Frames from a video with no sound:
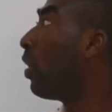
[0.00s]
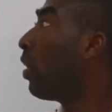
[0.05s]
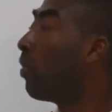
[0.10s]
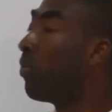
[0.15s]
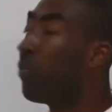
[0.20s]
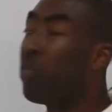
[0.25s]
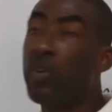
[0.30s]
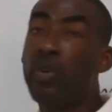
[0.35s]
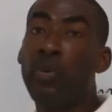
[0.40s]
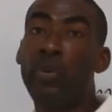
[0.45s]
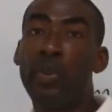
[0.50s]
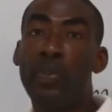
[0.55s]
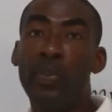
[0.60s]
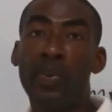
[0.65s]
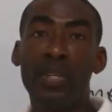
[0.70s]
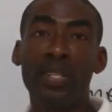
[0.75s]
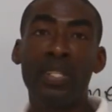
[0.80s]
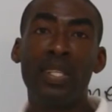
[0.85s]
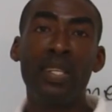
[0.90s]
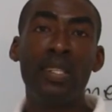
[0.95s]
of
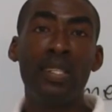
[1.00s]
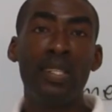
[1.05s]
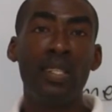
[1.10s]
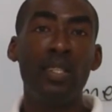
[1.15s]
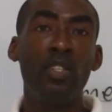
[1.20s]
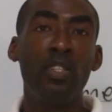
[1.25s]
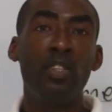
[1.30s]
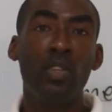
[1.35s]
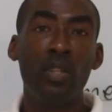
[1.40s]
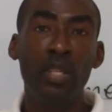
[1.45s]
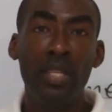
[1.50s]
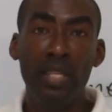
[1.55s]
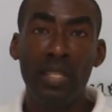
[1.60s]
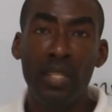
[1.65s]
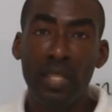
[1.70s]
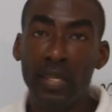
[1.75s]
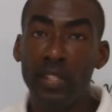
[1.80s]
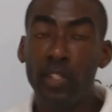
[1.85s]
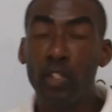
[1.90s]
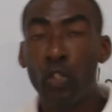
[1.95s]
representing your
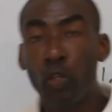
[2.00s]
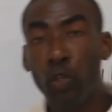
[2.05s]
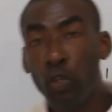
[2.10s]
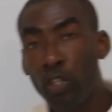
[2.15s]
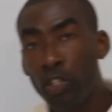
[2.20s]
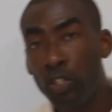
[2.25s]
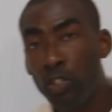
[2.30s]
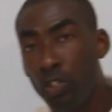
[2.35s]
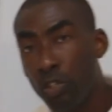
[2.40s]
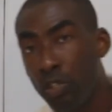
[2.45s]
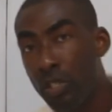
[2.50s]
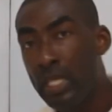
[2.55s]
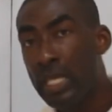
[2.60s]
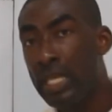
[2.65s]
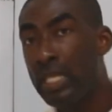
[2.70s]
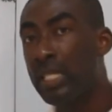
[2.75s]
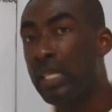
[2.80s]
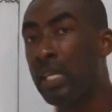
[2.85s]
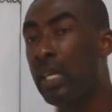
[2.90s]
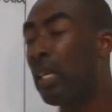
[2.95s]
data, showing your
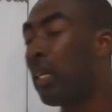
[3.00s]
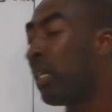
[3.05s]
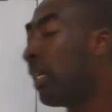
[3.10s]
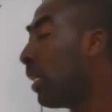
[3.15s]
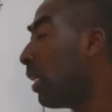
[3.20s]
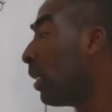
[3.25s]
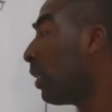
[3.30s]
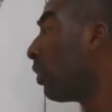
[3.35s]
data